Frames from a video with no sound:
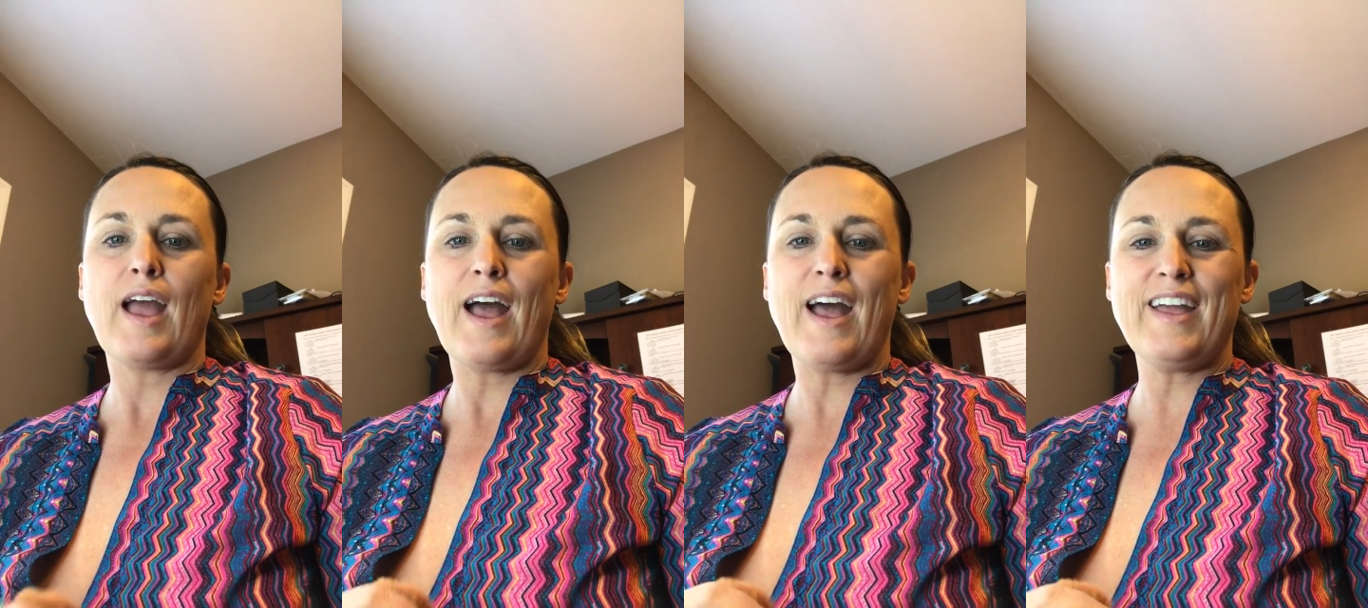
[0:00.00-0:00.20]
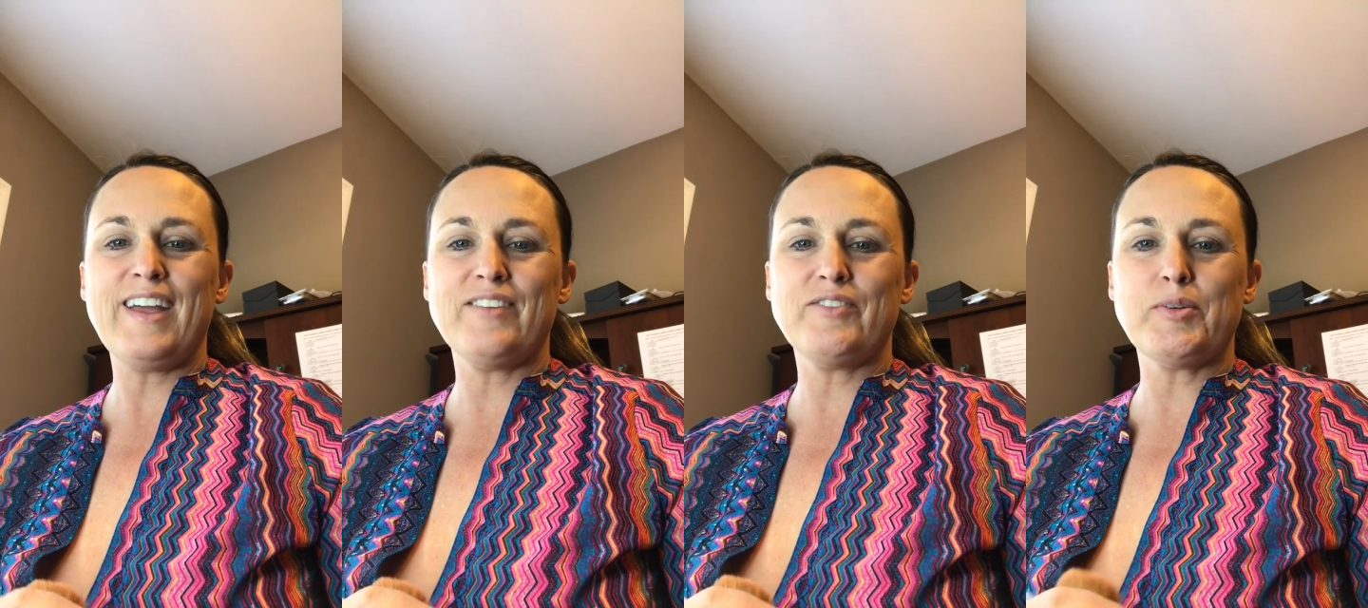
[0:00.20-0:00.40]

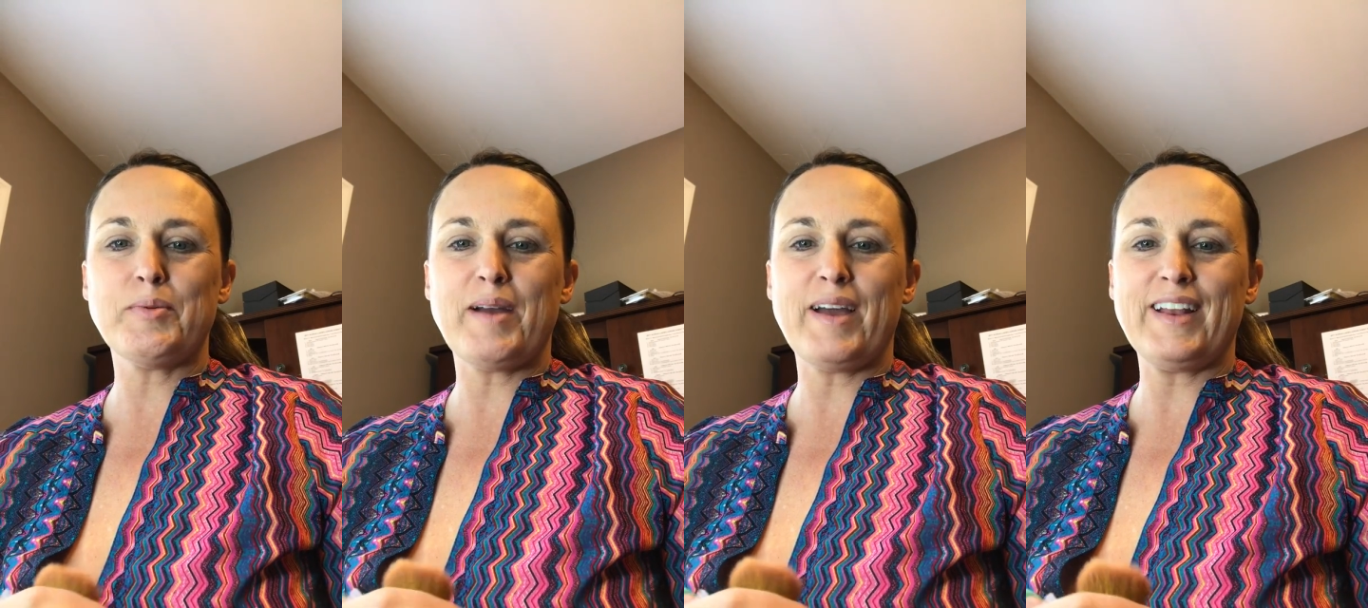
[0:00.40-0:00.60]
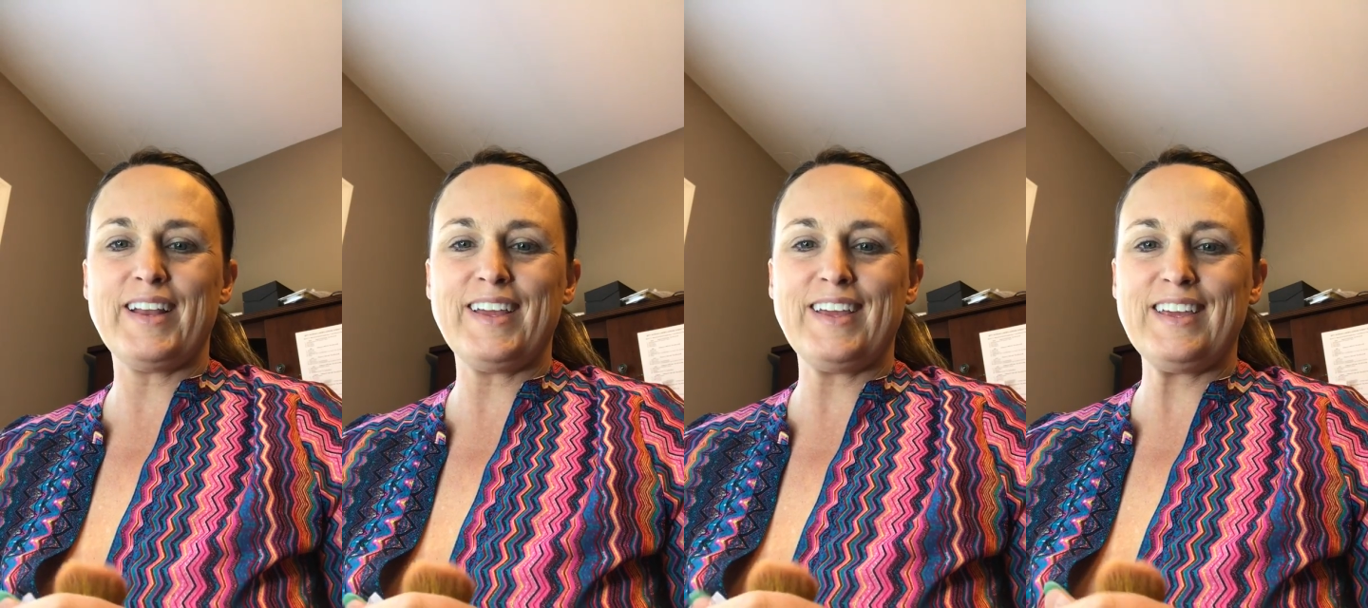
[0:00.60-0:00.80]
Hi
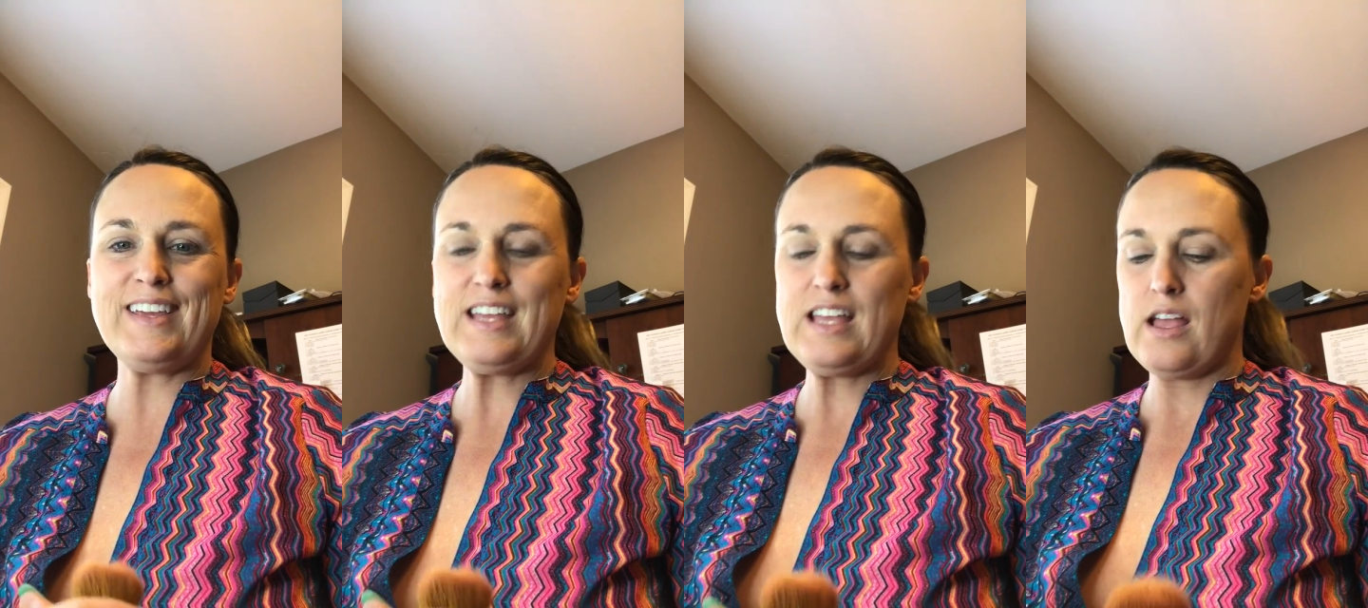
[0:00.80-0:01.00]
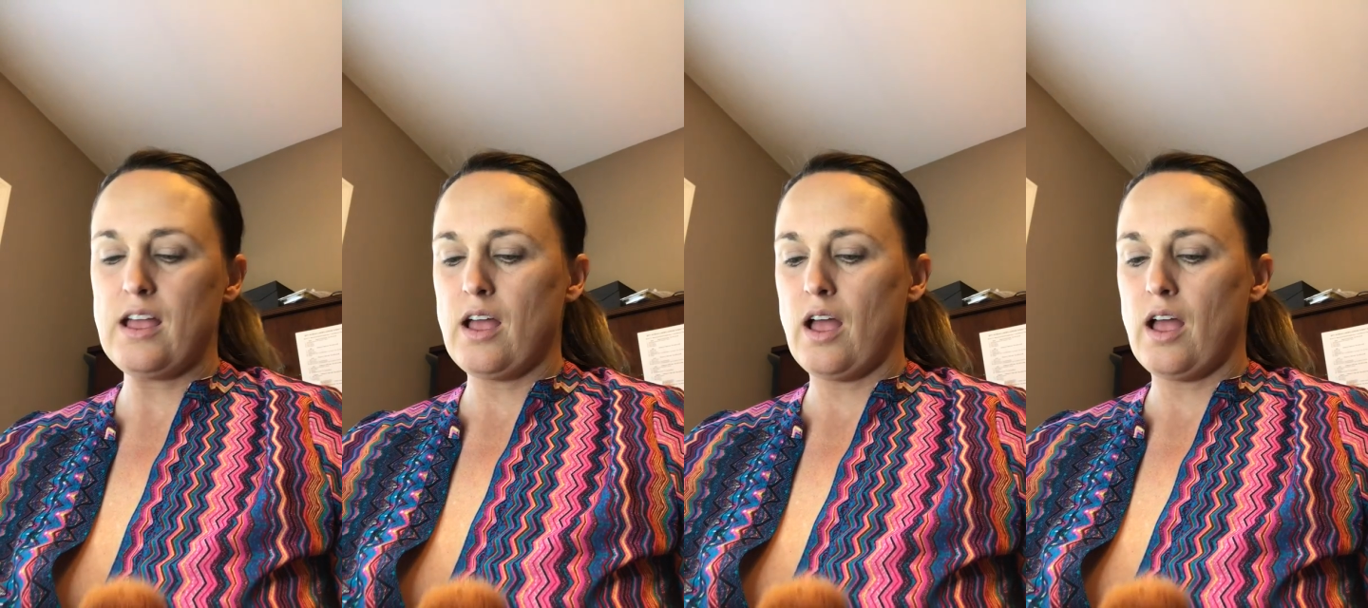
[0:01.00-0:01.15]
everybody.